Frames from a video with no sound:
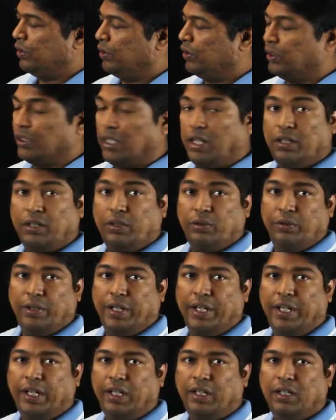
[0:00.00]
start to
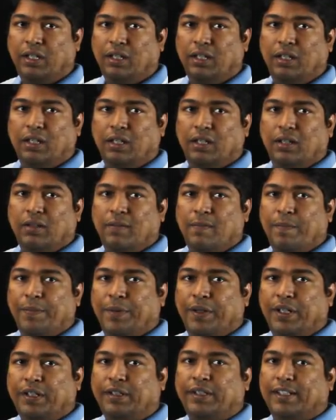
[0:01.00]
end,
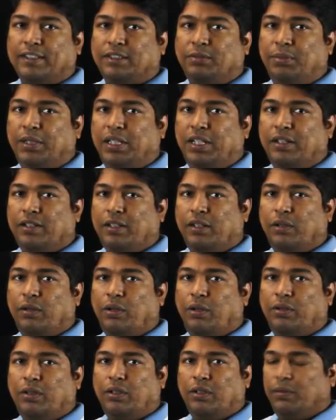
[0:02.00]
it takes me a little
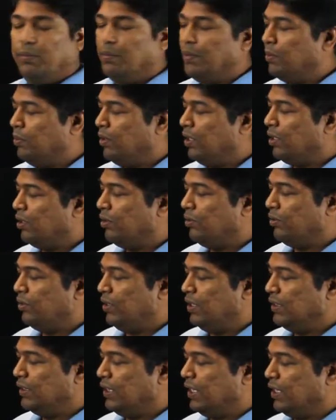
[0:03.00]
longer, maybe around
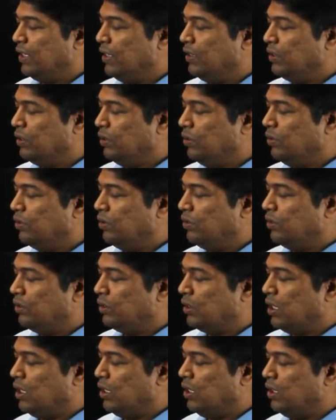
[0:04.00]
3 seconds. So
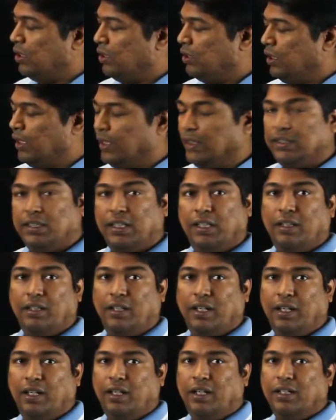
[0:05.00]
start S and
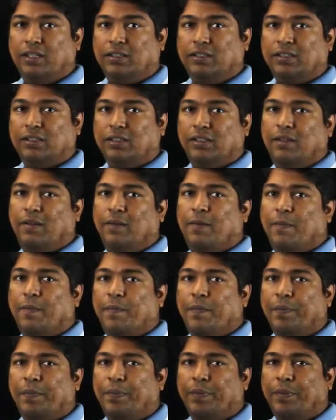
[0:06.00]
end S.
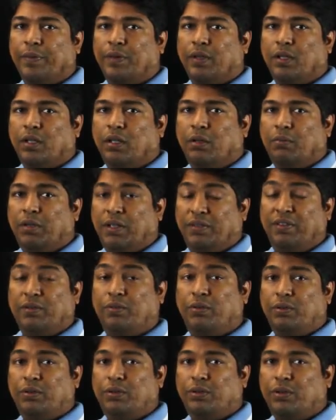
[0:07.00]
But if I
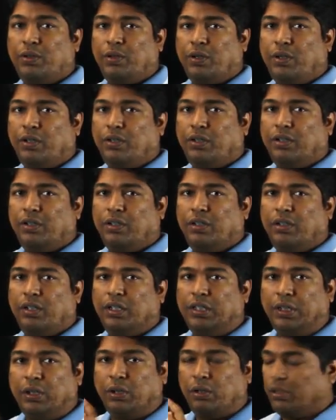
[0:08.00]
want to draw a
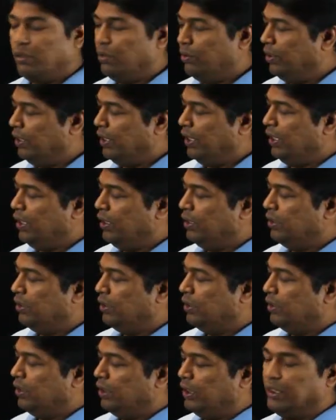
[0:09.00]
dot only,
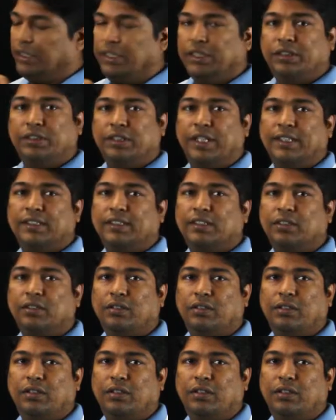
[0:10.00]
it just takes,